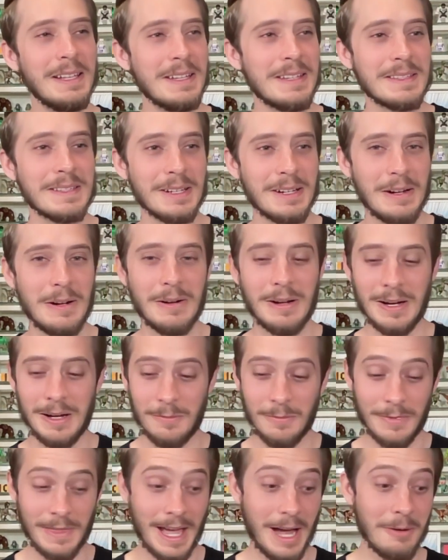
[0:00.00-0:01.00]

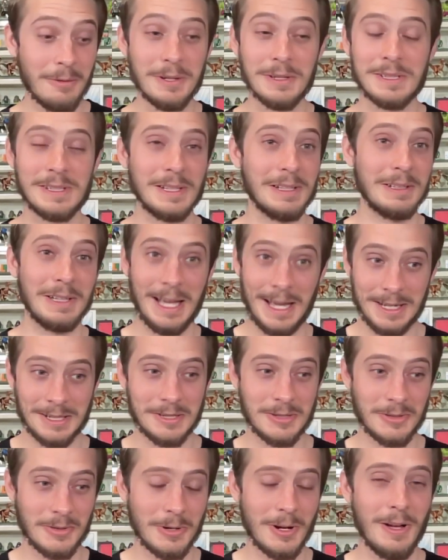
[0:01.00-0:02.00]
So that was the last
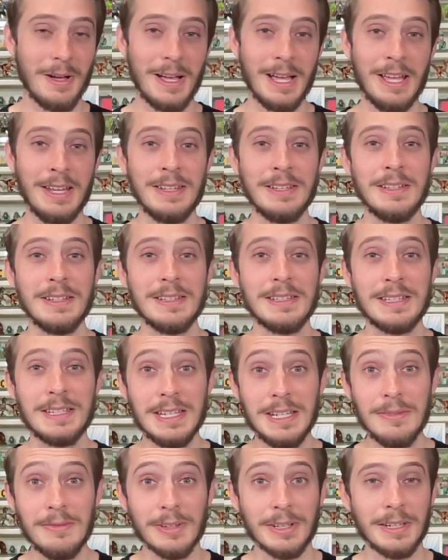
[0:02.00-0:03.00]
straw, and
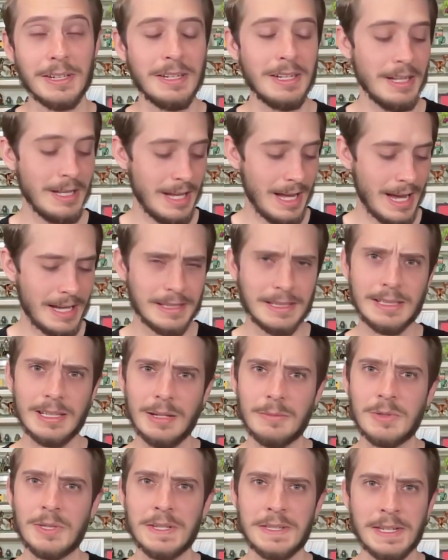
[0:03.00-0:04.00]
Steven ended
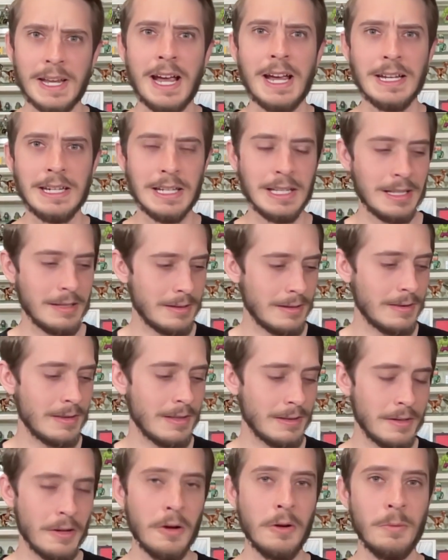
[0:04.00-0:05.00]
up designing the
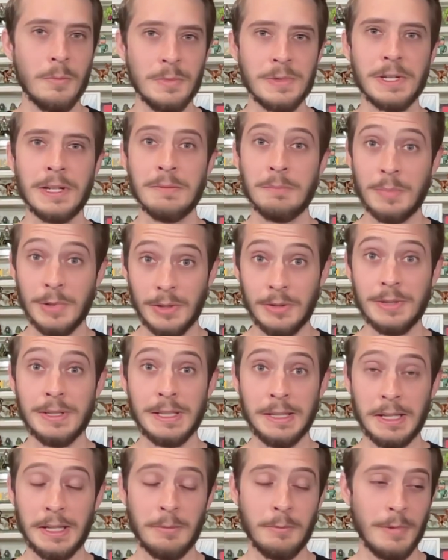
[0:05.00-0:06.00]
gnomes and
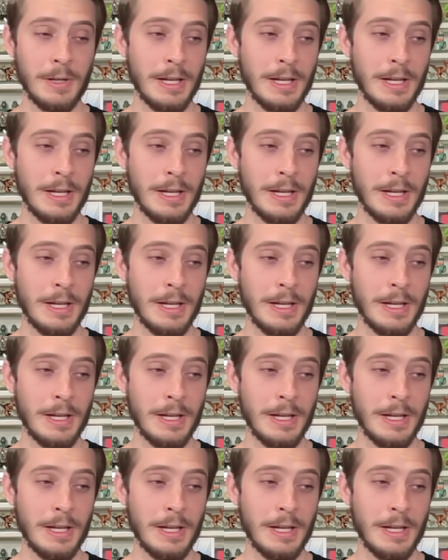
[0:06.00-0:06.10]
building them,